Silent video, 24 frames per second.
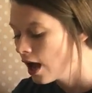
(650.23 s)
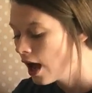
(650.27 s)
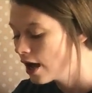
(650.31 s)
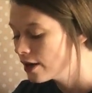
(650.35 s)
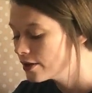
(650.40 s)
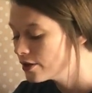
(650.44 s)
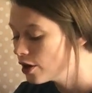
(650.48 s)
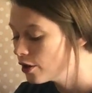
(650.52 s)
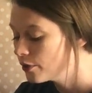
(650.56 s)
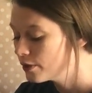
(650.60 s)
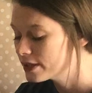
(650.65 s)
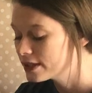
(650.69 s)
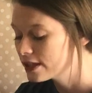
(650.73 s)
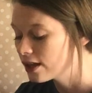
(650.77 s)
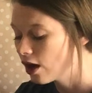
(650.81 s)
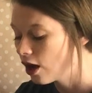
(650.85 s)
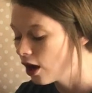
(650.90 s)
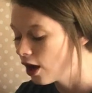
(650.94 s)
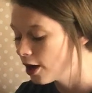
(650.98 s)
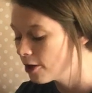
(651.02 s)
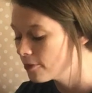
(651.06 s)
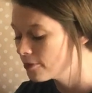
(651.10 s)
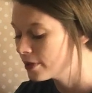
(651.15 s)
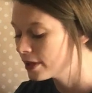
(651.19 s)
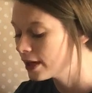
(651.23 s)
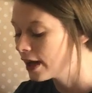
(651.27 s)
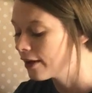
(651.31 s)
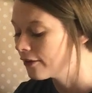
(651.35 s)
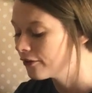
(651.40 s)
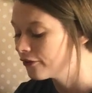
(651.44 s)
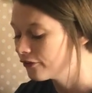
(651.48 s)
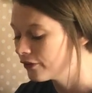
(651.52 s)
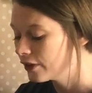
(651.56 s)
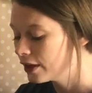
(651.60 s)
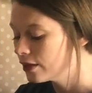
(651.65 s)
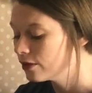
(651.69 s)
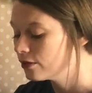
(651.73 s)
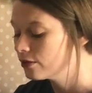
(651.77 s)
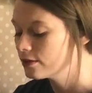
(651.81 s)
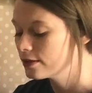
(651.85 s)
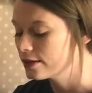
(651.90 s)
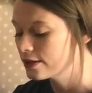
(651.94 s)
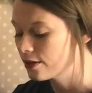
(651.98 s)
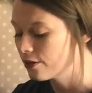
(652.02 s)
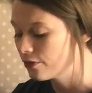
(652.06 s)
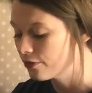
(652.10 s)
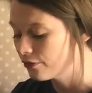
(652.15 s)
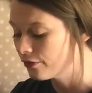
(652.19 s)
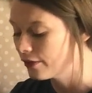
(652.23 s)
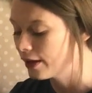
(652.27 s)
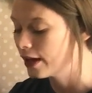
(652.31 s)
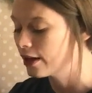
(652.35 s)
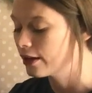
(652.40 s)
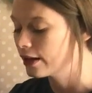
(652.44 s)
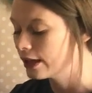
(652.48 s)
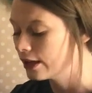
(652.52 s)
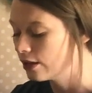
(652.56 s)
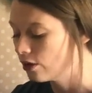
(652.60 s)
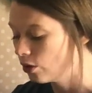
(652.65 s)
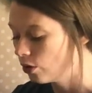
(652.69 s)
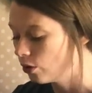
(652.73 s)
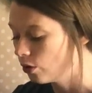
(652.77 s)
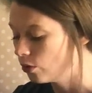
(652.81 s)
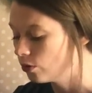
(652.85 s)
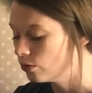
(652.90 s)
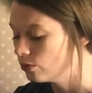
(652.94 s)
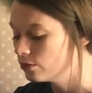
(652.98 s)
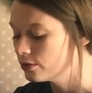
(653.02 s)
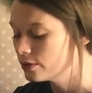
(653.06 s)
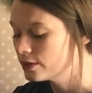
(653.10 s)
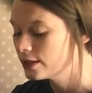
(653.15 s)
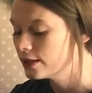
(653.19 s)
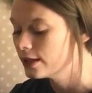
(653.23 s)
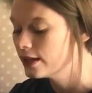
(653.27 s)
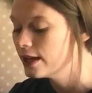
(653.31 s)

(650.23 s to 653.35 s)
I know it's hot, but I feel so very cold.